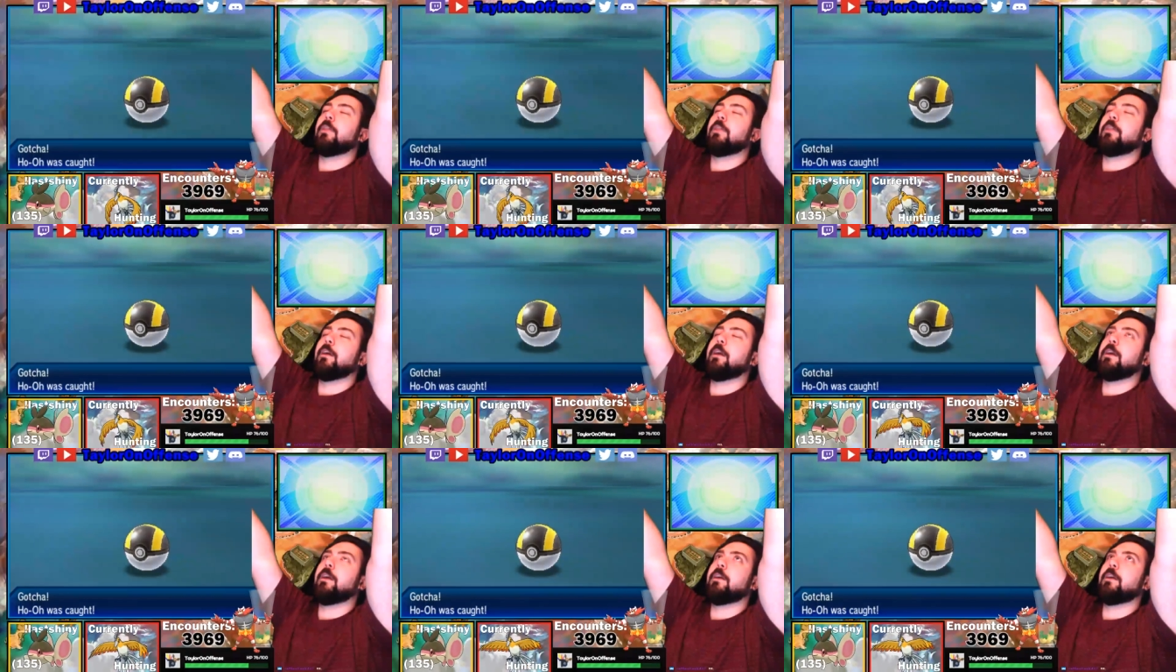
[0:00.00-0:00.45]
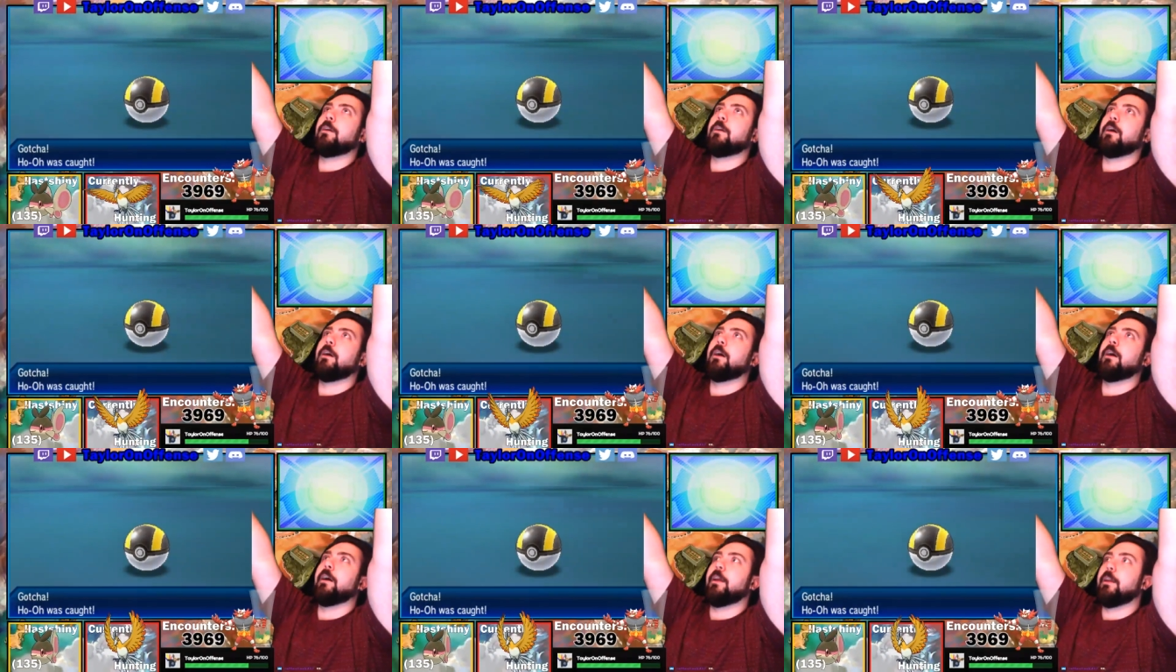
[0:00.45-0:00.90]
Thank
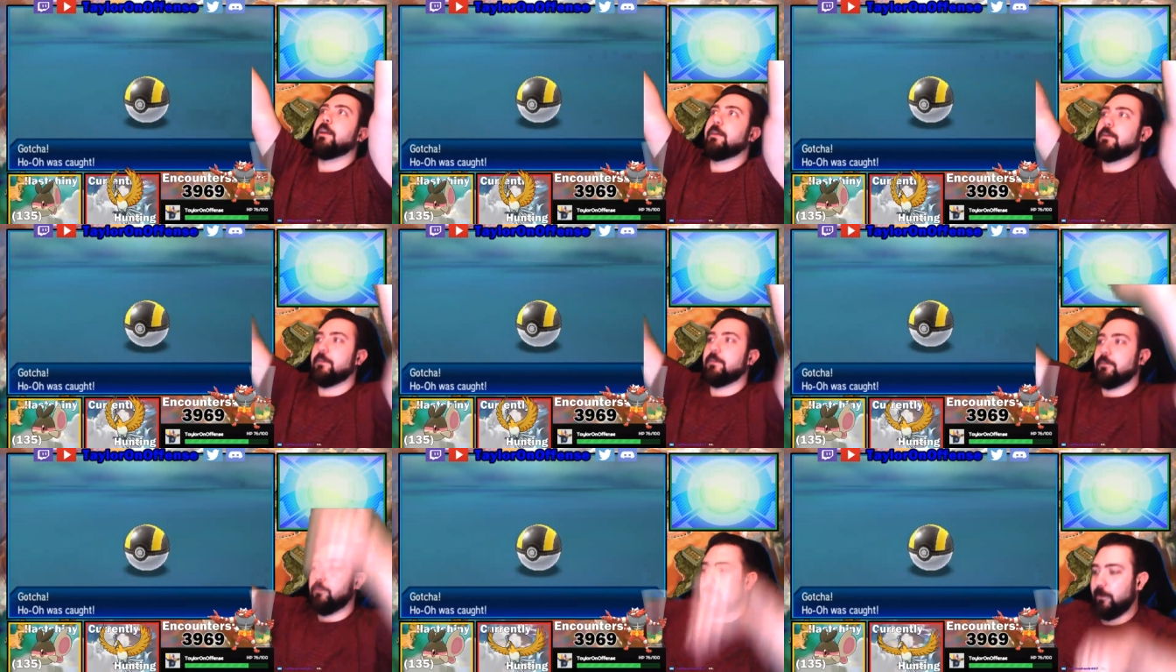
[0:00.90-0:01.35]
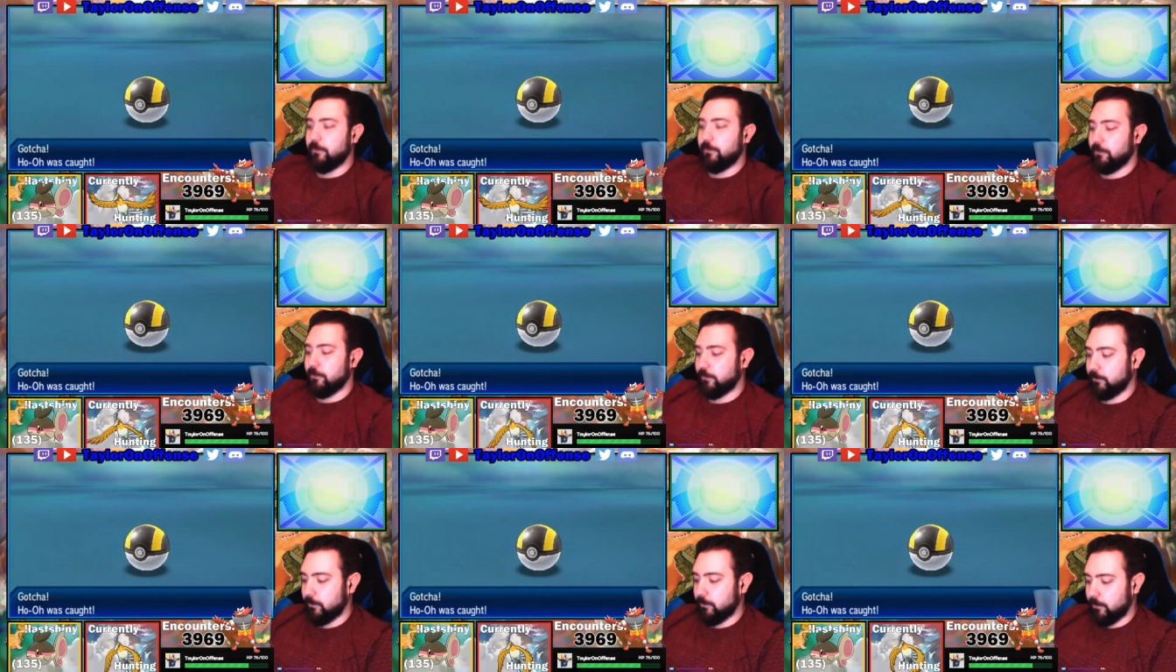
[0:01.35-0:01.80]
God.
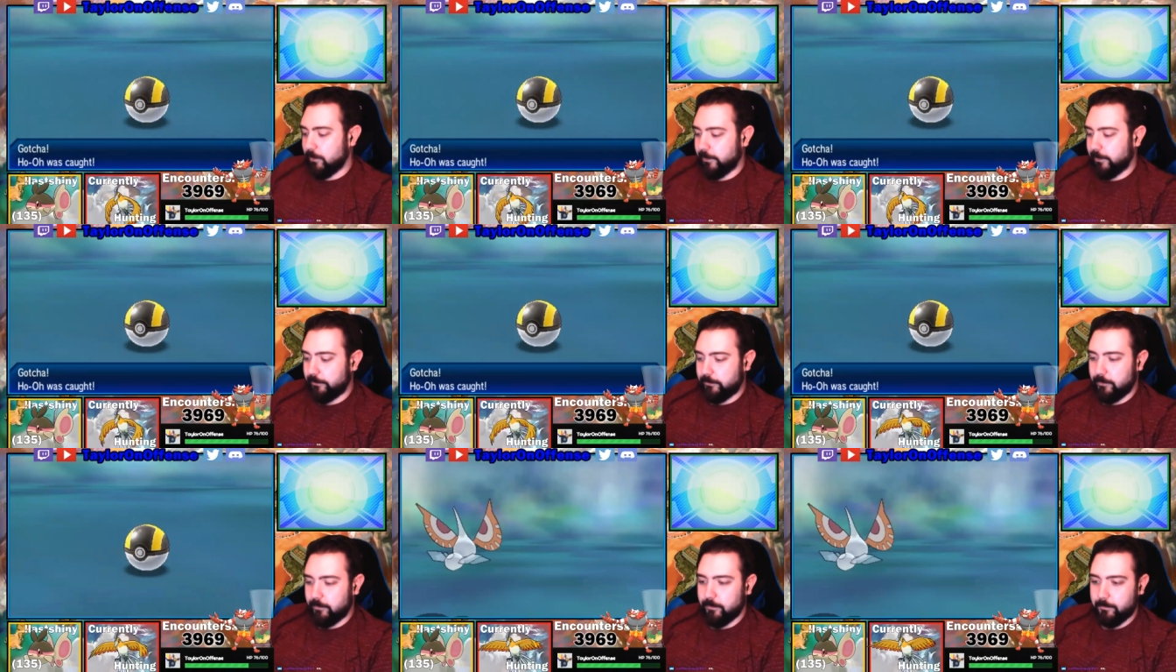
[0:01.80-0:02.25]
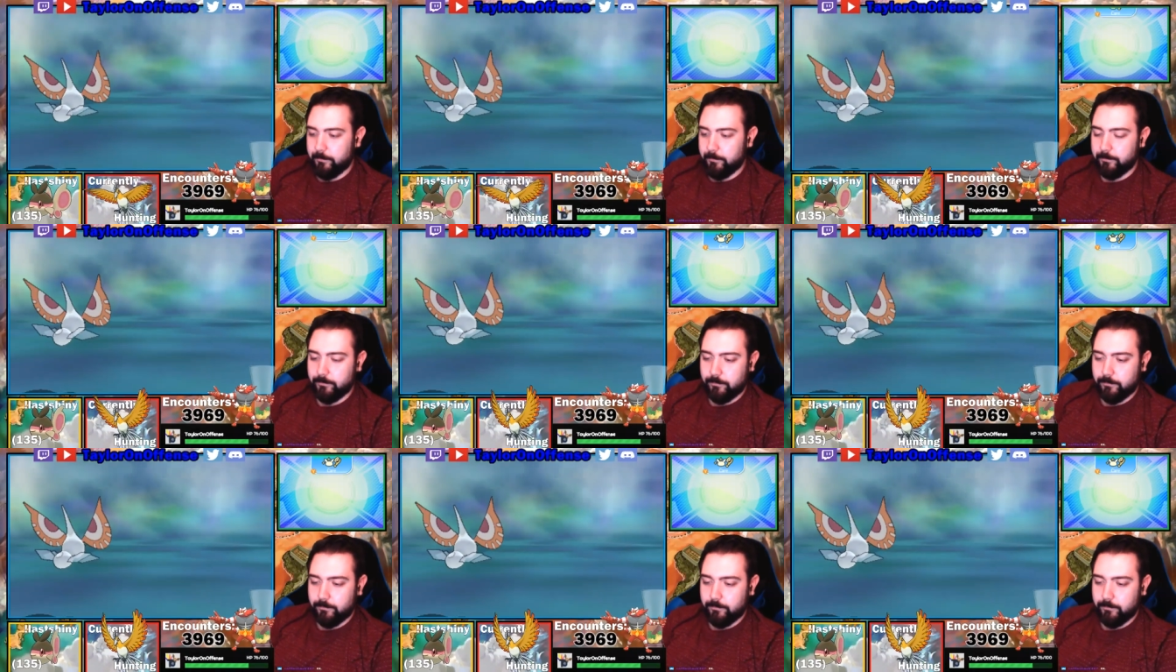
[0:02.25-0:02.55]
Jesus Christ, dude.